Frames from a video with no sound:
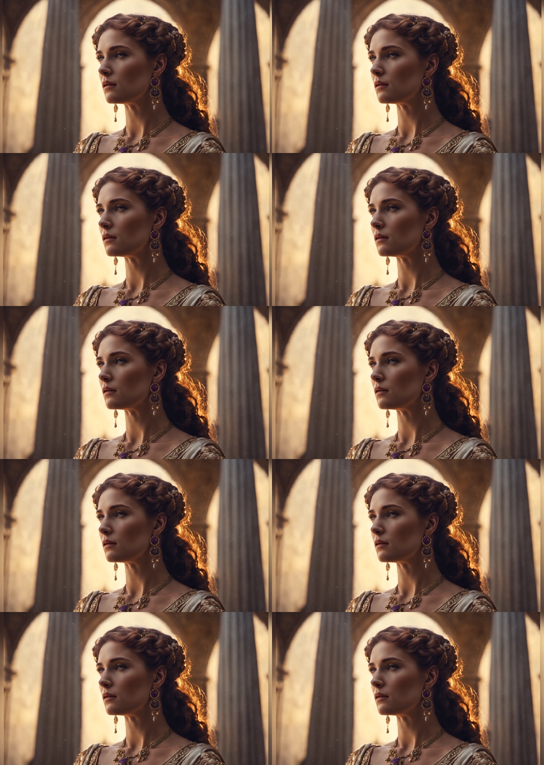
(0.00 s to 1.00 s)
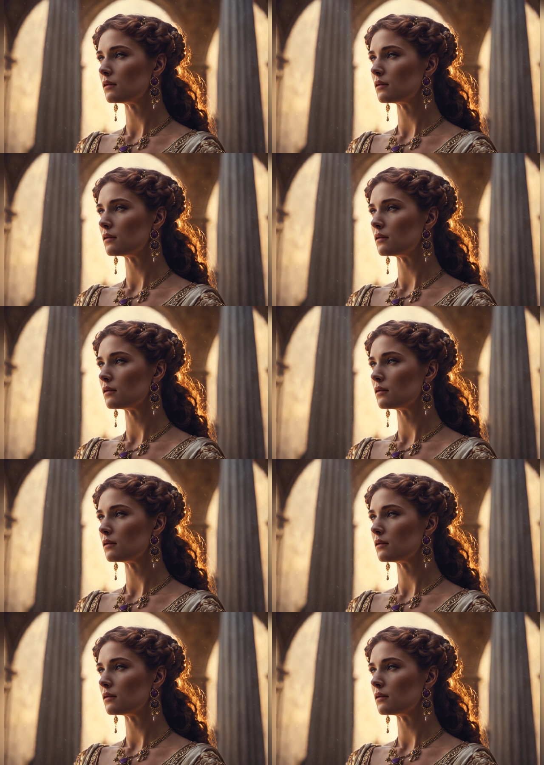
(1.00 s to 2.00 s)

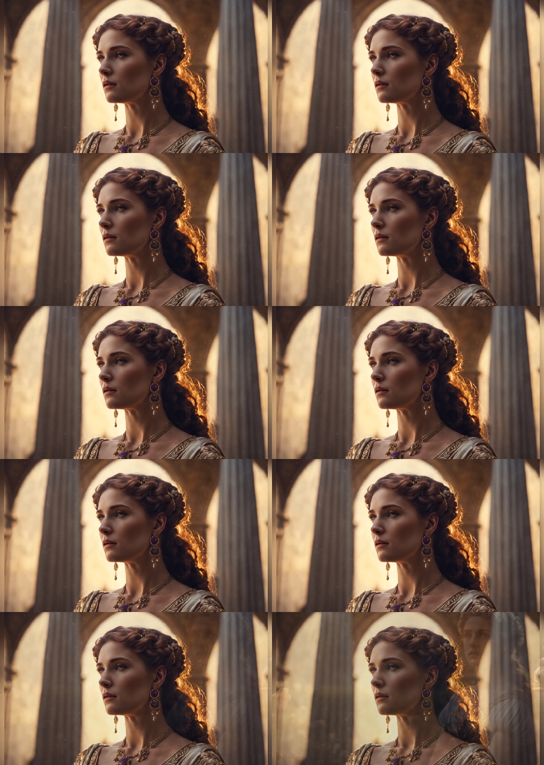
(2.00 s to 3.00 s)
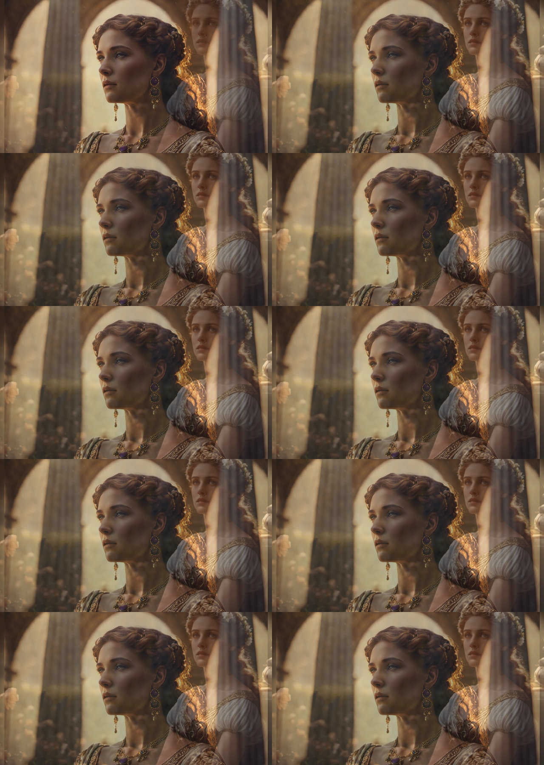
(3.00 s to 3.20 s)
Nothing is said.